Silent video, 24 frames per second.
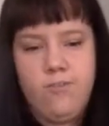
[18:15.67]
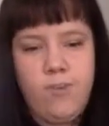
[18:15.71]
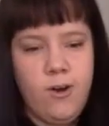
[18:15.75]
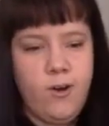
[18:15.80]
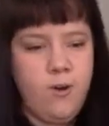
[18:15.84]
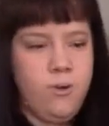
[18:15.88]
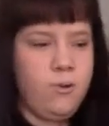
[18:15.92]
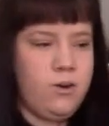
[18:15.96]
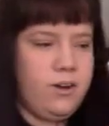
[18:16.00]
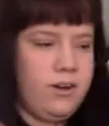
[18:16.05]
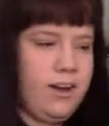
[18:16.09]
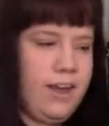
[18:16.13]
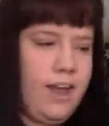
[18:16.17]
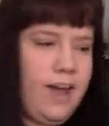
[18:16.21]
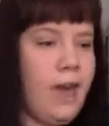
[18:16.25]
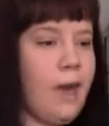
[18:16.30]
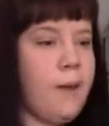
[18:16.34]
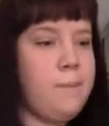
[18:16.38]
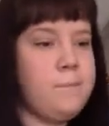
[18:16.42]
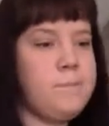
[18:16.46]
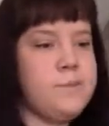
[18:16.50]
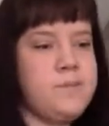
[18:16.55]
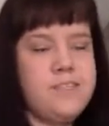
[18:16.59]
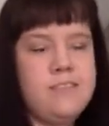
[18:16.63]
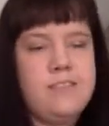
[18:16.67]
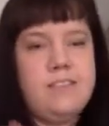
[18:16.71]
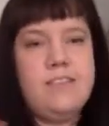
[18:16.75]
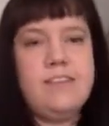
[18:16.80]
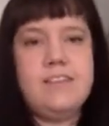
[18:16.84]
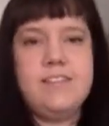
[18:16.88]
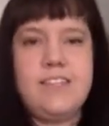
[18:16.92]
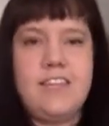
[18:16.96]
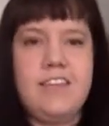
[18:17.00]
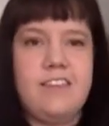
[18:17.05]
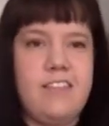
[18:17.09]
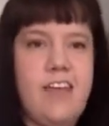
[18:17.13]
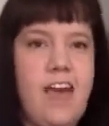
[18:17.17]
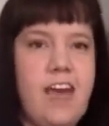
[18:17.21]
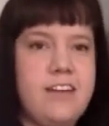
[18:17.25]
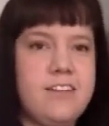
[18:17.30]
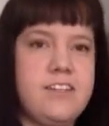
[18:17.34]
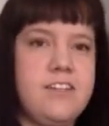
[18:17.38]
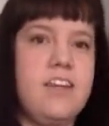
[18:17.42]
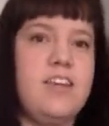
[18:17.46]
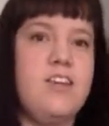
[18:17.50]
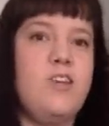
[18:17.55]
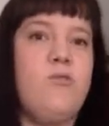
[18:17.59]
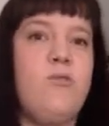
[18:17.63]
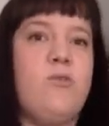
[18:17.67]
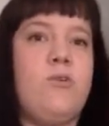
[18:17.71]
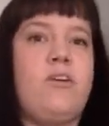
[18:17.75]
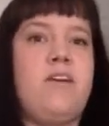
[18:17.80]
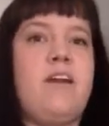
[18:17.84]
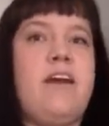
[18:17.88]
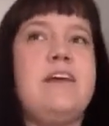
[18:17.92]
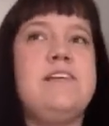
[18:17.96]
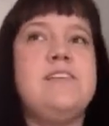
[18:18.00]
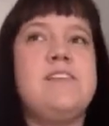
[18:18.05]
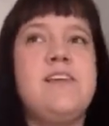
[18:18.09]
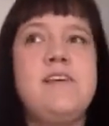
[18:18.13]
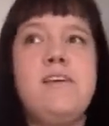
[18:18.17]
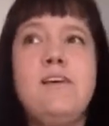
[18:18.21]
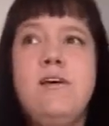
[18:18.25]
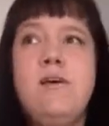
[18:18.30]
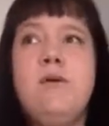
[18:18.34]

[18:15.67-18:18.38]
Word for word: phone and apps and things like that to get you organized.